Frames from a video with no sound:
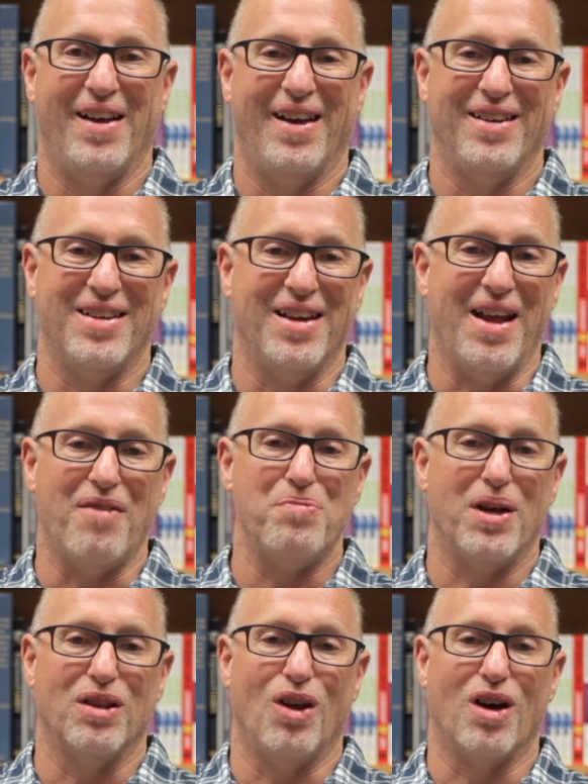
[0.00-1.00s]
it doesn't have to
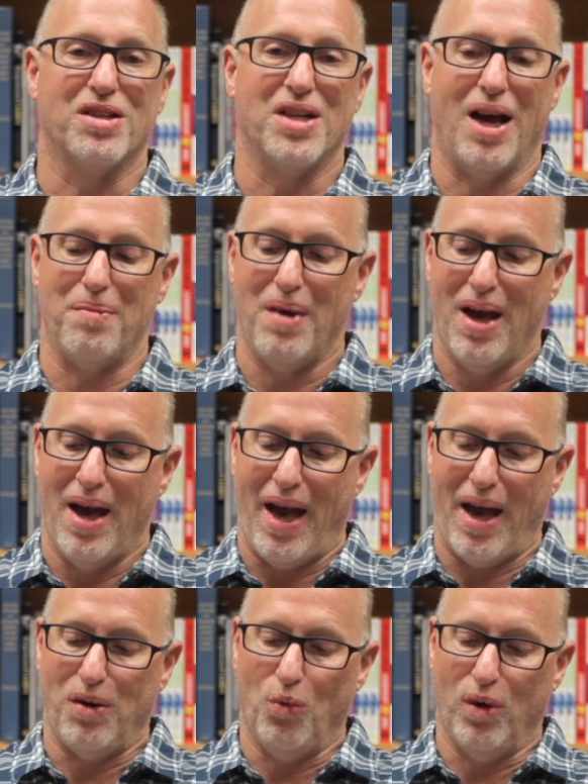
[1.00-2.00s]
be a long time.
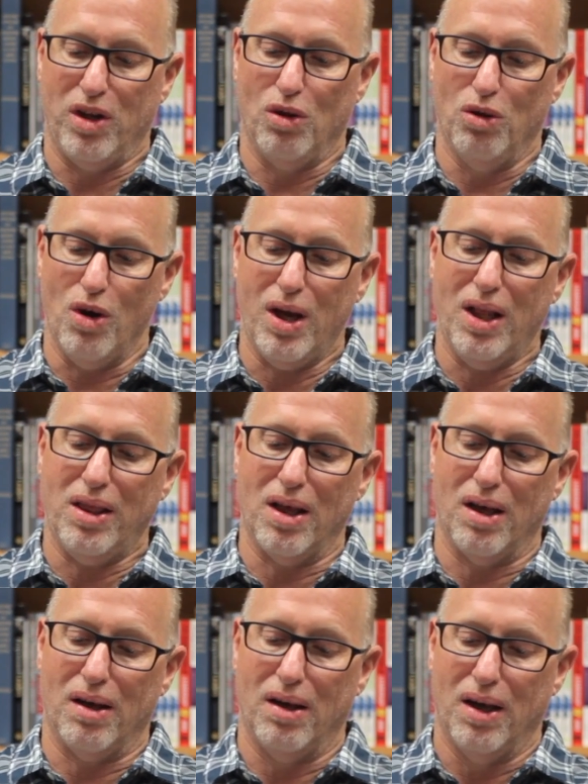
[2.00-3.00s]
And when you look at
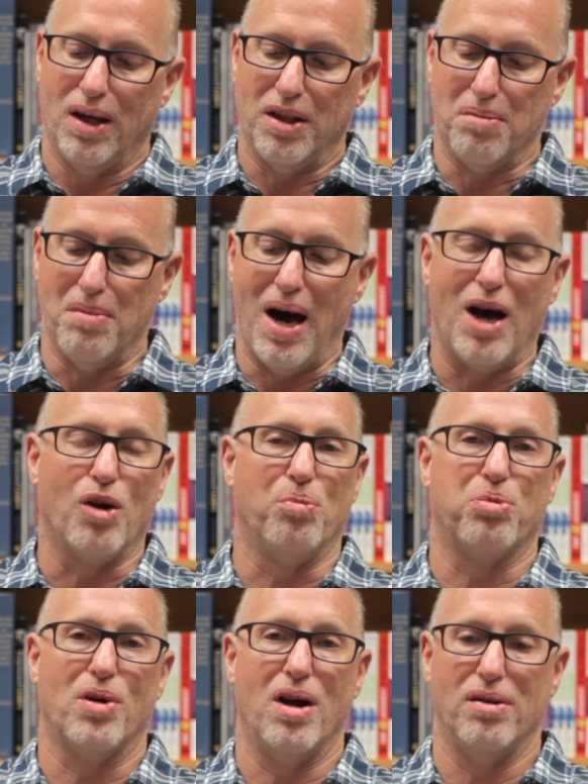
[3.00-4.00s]
the, the model
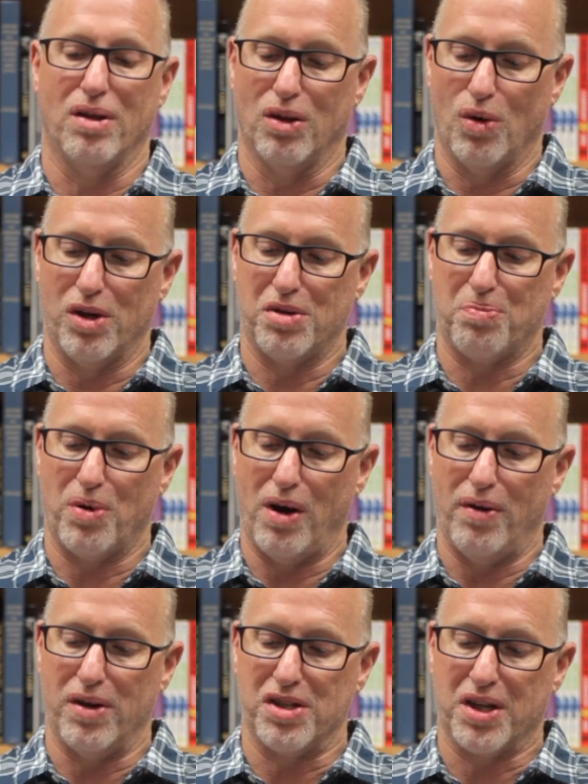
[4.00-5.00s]
prayer, the Lord's Prayer
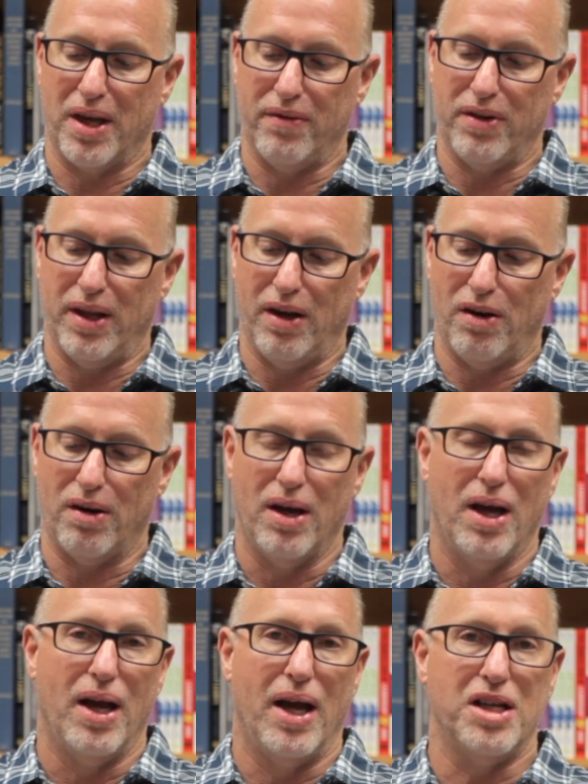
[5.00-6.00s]
that's given here,
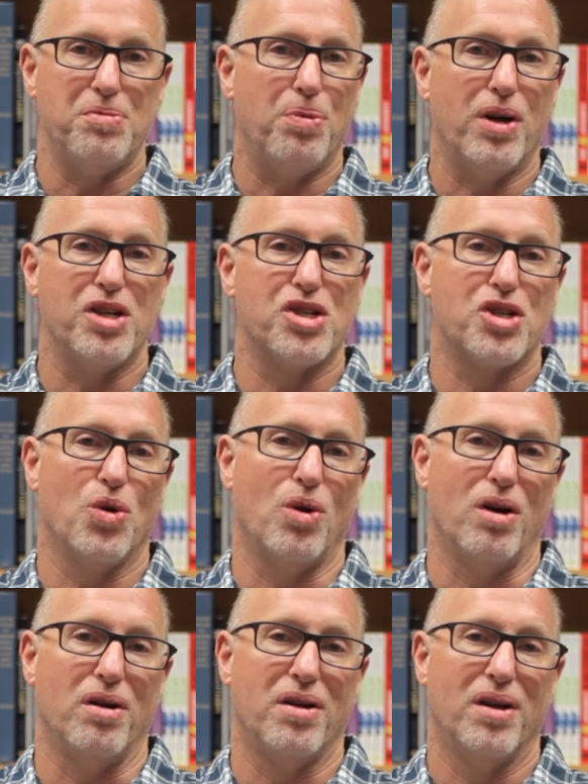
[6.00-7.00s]
it's pretty
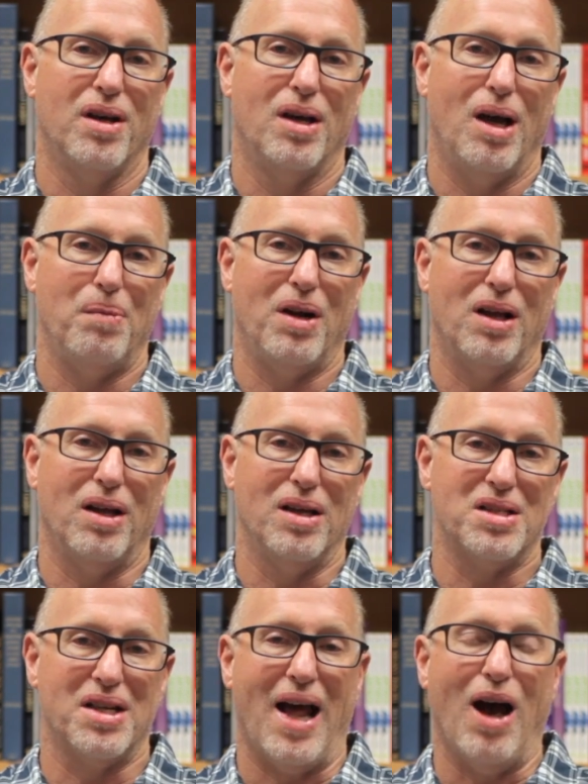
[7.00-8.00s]
short. I mean, uh,
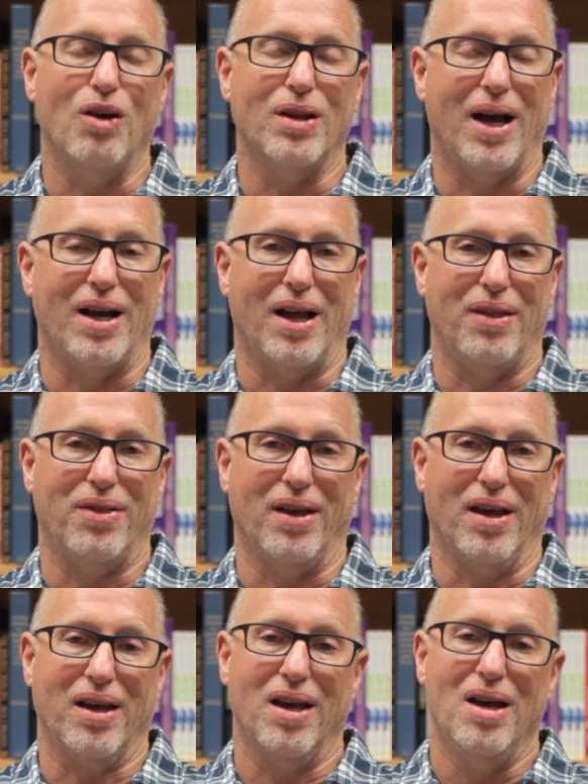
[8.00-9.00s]
it's an outline, I
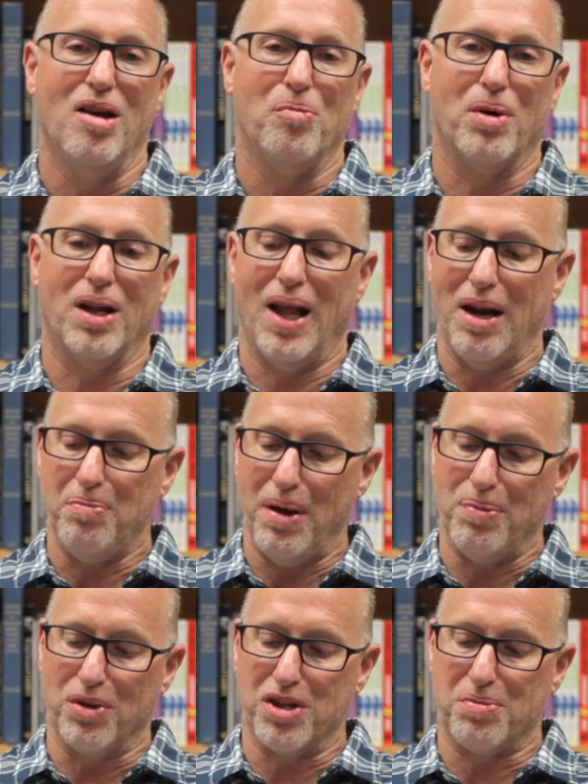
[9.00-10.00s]
think, but a lot of
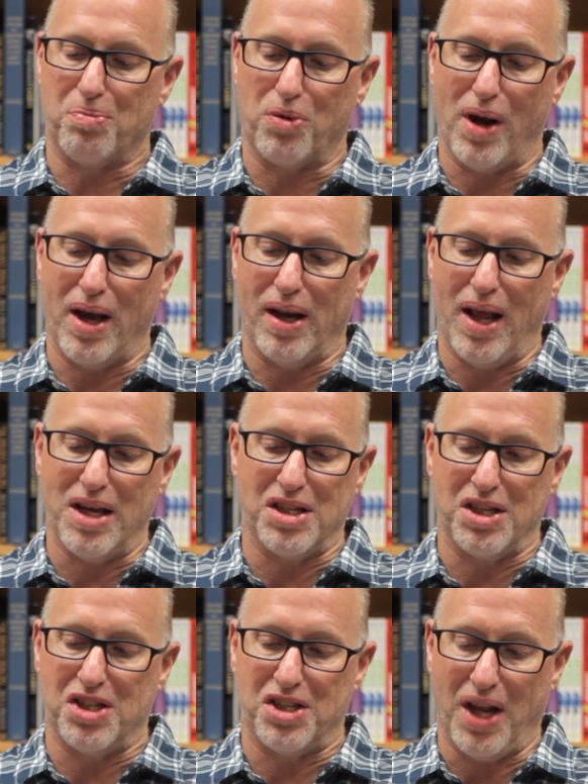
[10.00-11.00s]
people just pray it as
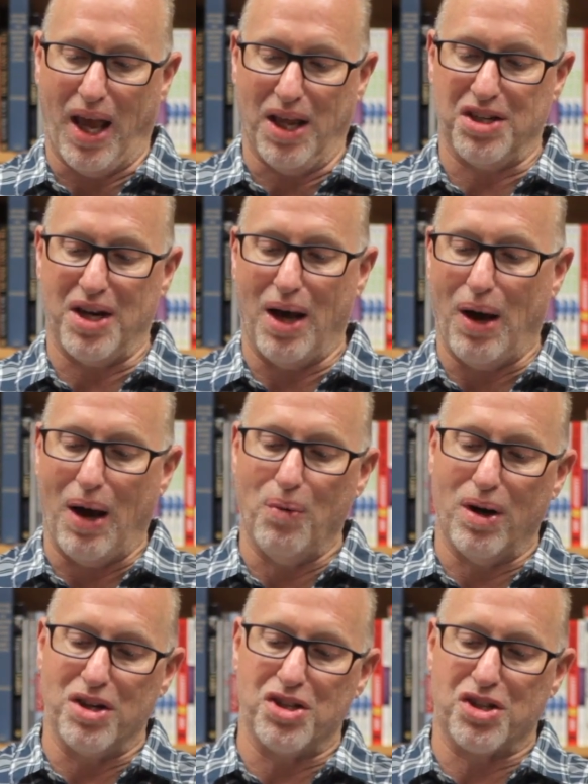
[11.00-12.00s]
it stands. And I, I
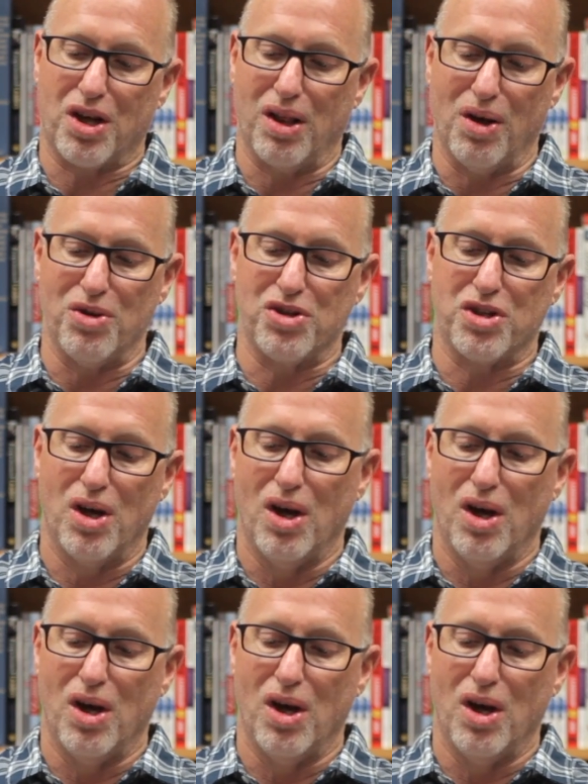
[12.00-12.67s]
want to just close